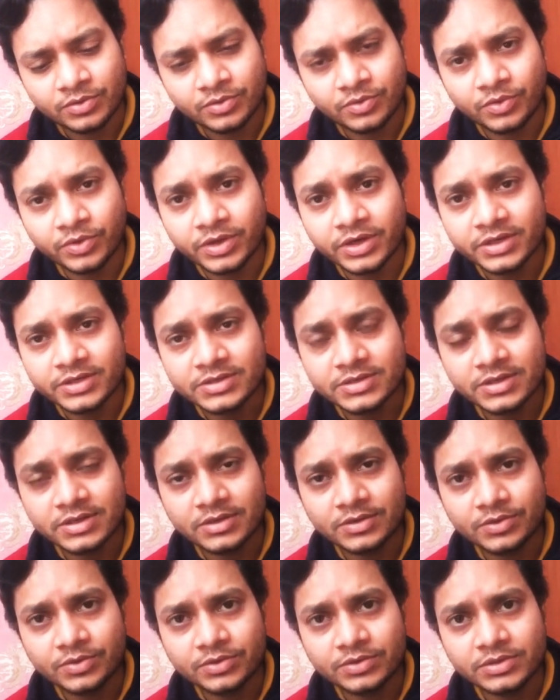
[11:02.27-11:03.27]
queries
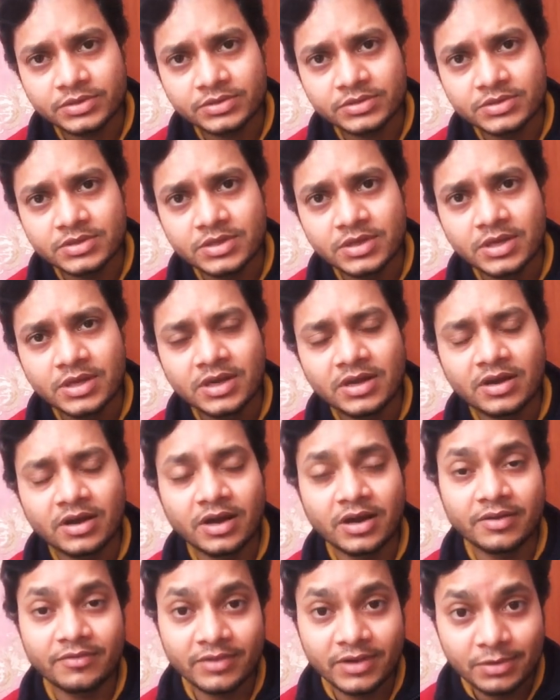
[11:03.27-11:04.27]
and questions.
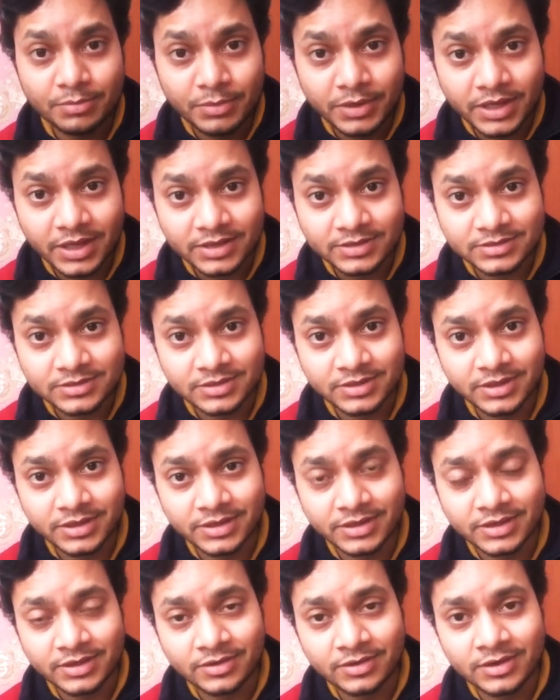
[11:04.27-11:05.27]
I will be answering
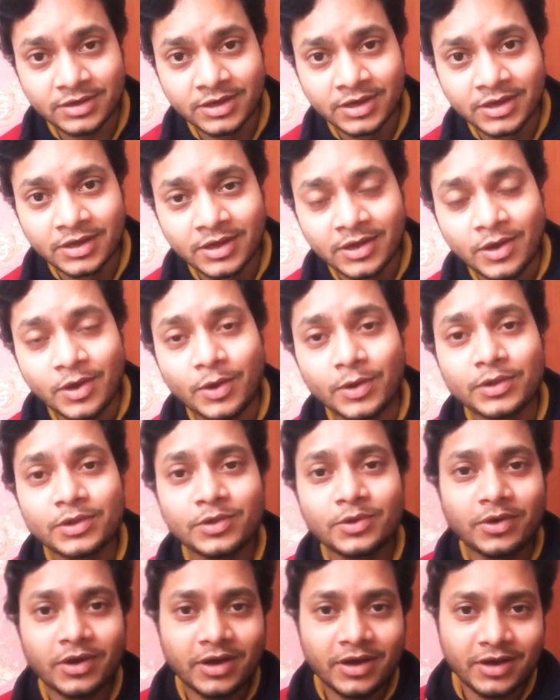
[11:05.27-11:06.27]
it all.
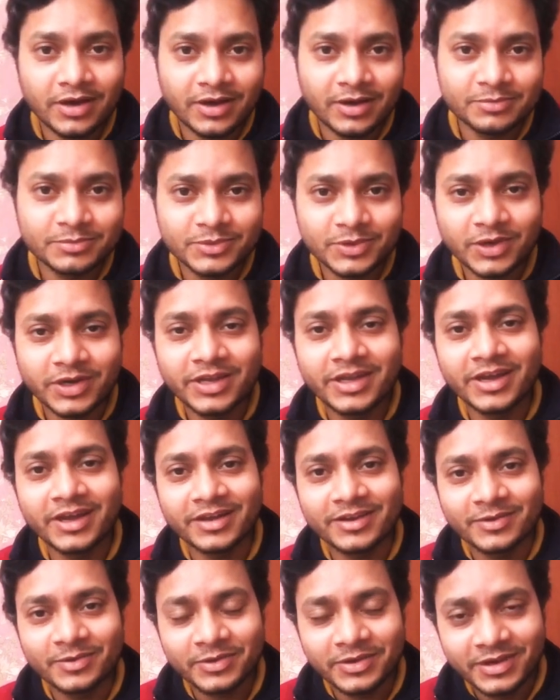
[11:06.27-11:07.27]
Although I'm sorry
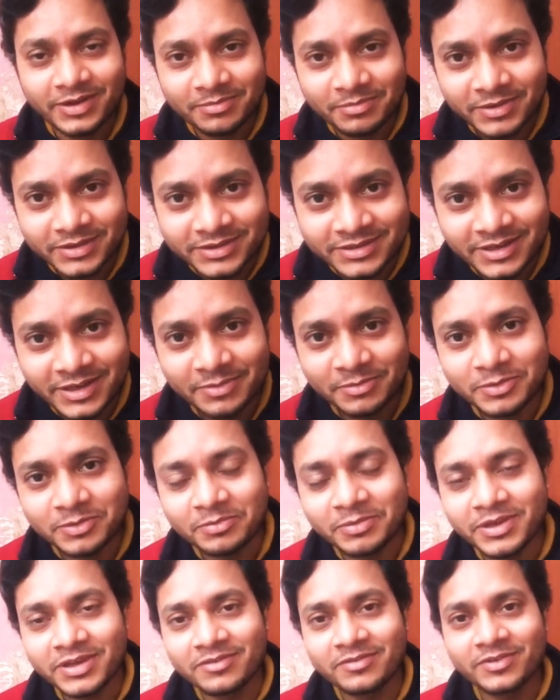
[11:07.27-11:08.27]
I don't get much time to
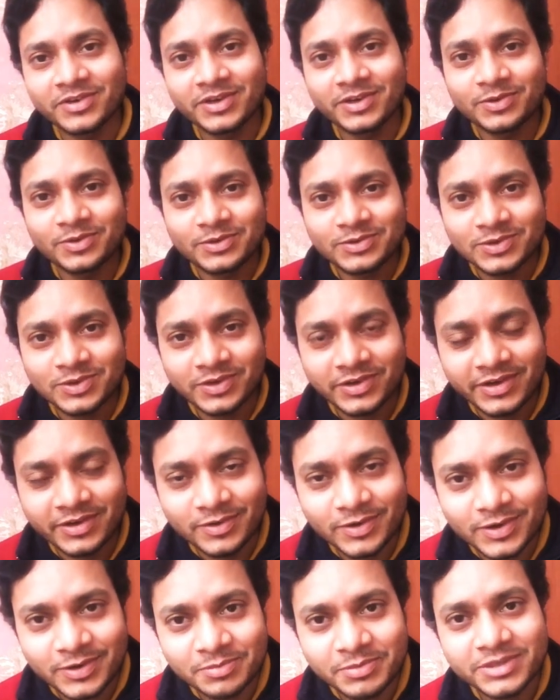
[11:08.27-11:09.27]
make videos on
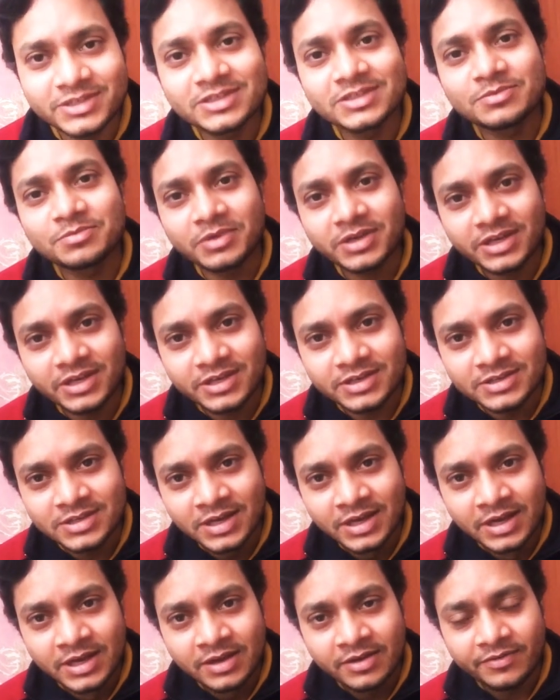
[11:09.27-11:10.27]
regular basis, but yes,
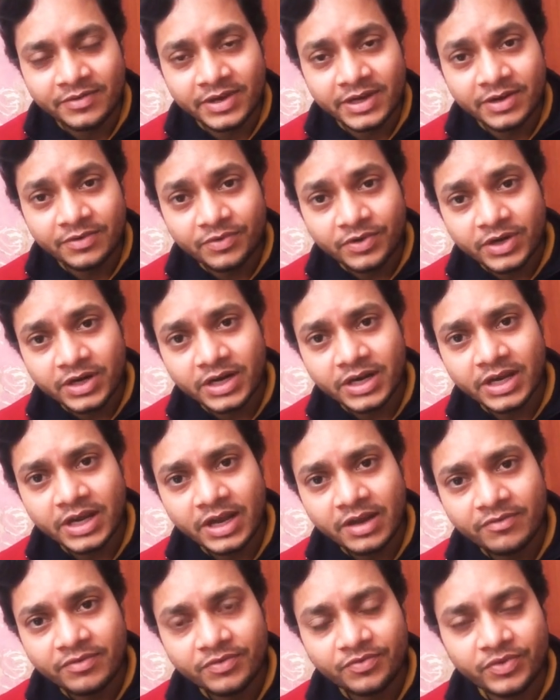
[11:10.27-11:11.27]
whenever I
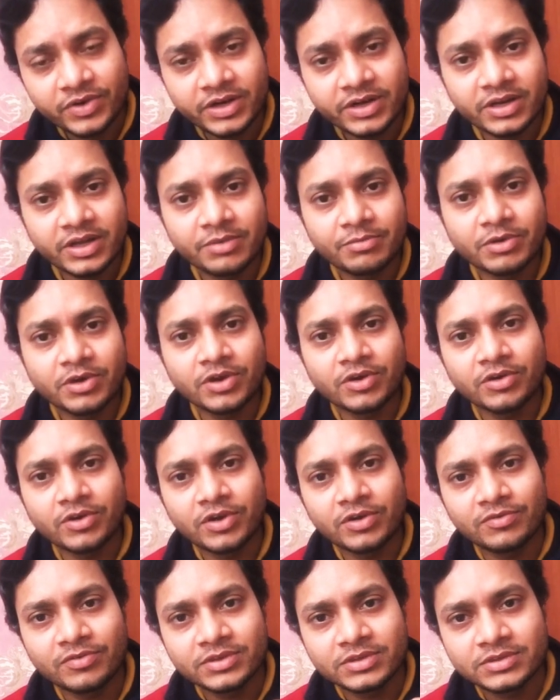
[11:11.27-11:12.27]
have a free time, I
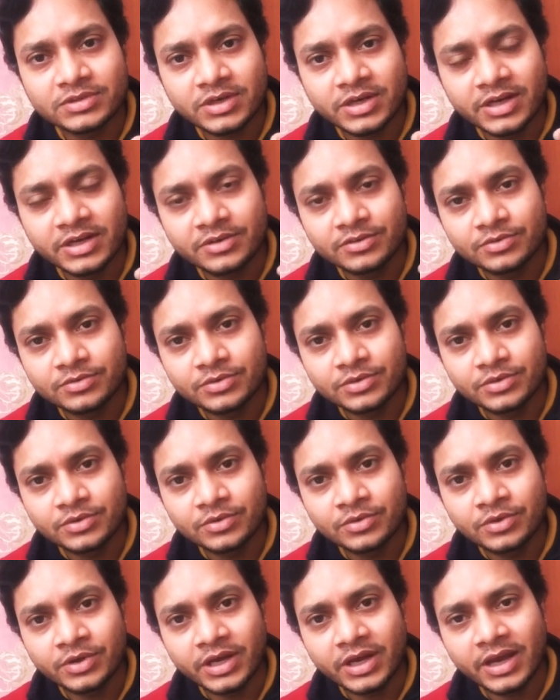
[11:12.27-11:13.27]
always try to
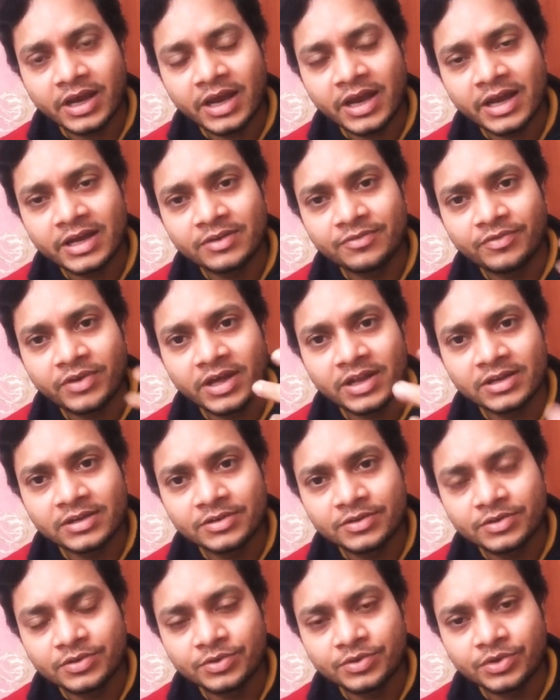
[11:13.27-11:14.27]
add
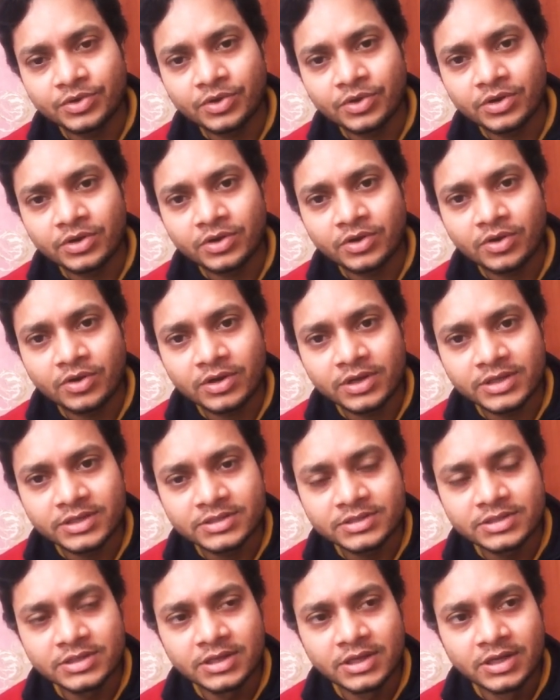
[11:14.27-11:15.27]
value to your
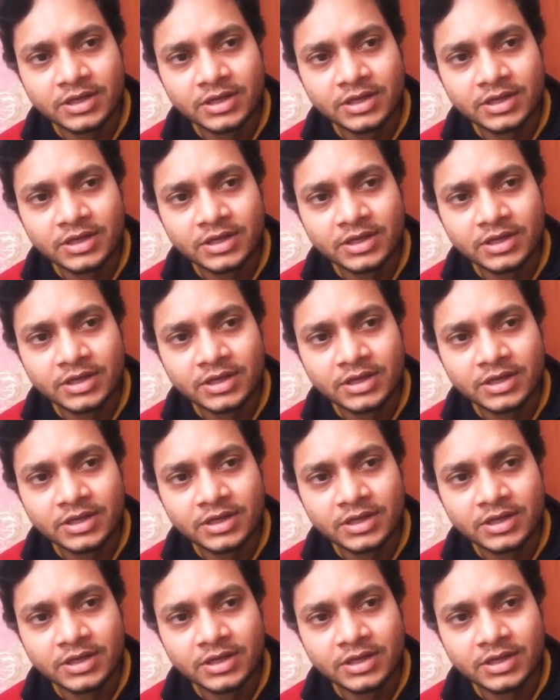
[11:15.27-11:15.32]
knowledge,